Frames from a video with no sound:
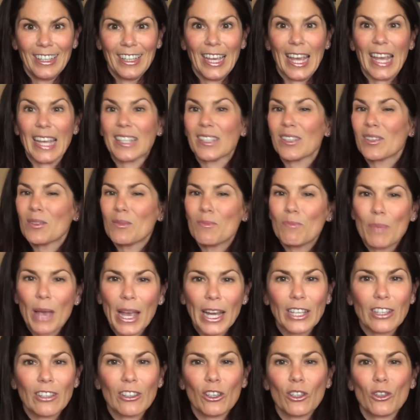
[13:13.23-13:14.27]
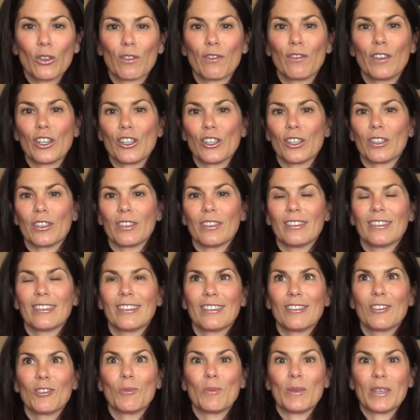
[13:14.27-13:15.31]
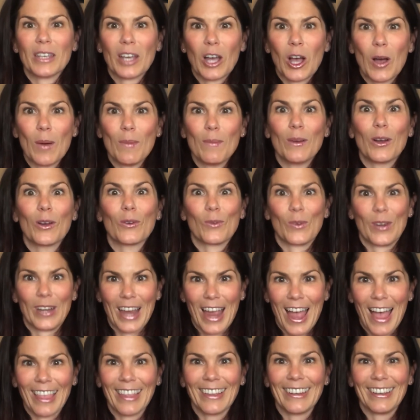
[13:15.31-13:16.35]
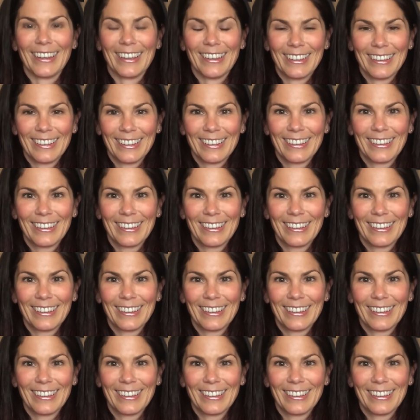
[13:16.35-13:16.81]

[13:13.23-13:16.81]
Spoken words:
Expect your vision to become a reality.